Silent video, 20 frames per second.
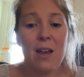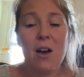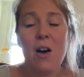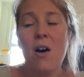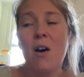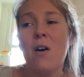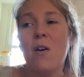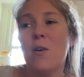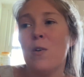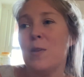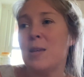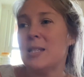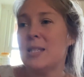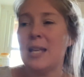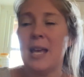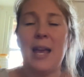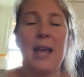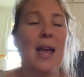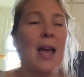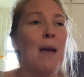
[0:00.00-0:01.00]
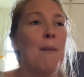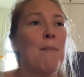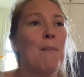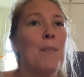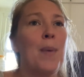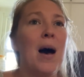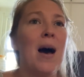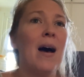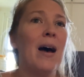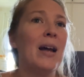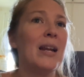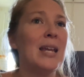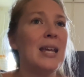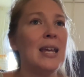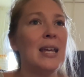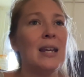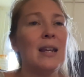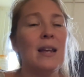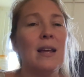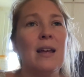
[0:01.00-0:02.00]
oh, this like
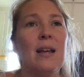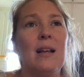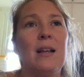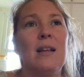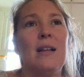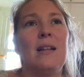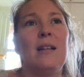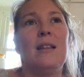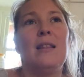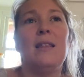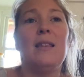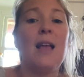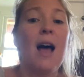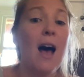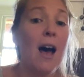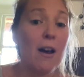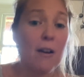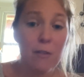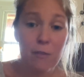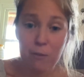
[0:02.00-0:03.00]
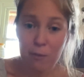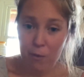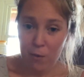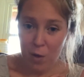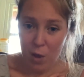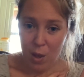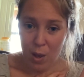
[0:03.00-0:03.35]
embodied love